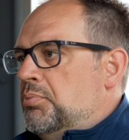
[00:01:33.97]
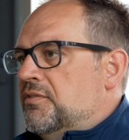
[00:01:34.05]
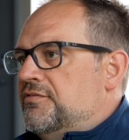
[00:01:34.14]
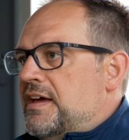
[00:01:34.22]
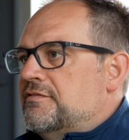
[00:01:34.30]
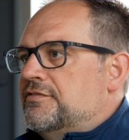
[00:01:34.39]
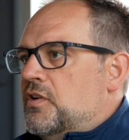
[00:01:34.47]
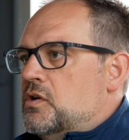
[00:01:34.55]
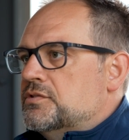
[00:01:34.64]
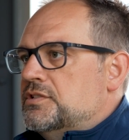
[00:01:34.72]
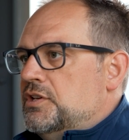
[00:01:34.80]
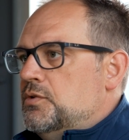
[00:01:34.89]
prevent
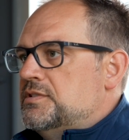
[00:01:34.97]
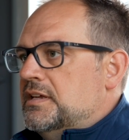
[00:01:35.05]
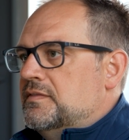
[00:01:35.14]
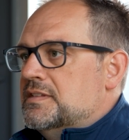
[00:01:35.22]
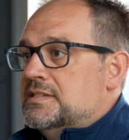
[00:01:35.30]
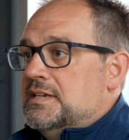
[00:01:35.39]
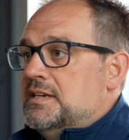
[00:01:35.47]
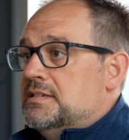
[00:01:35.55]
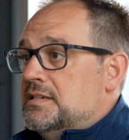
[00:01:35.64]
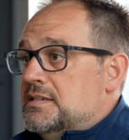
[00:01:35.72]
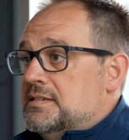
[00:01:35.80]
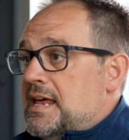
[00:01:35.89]
falls using the
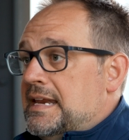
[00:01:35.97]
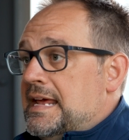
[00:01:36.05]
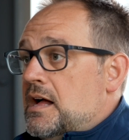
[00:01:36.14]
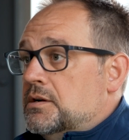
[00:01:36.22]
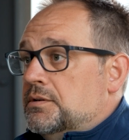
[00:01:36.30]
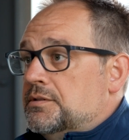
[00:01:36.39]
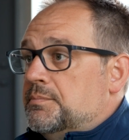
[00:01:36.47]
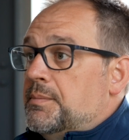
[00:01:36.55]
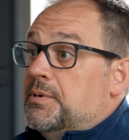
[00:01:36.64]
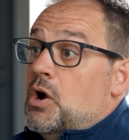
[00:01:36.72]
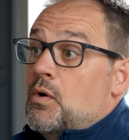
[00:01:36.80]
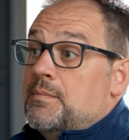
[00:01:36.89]
CDC STEADY algorithm,
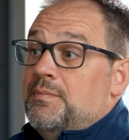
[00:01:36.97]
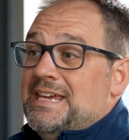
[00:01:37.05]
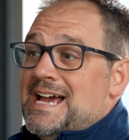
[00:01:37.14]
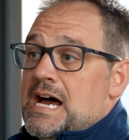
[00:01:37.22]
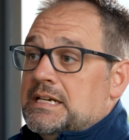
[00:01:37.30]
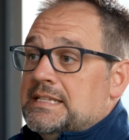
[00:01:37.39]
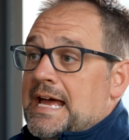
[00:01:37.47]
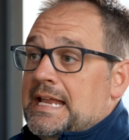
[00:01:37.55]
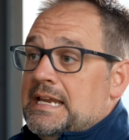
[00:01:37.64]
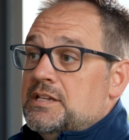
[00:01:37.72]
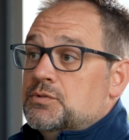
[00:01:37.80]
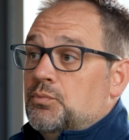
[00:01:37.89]
but going beyond that as